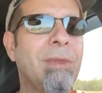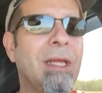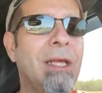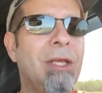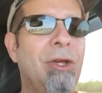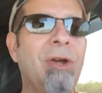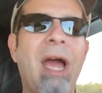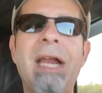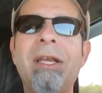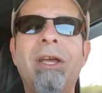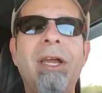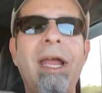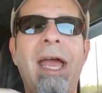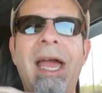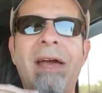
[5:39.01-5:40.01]
you're not
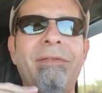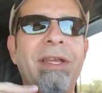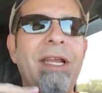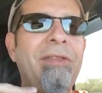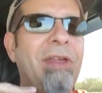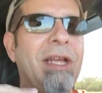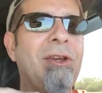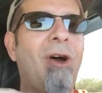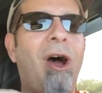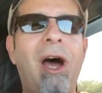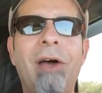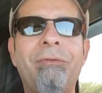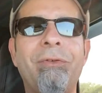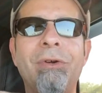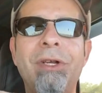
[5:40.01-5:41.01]
going to have anything to
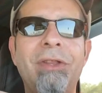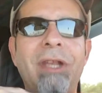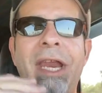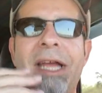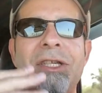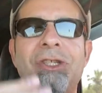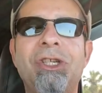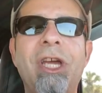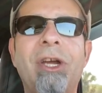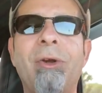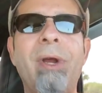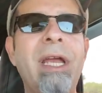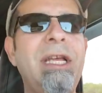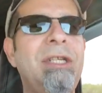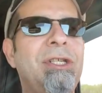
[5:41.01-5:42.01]
offer in the next
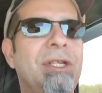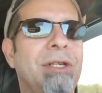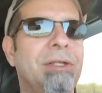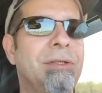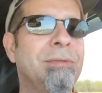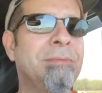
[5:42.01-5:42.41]
generation.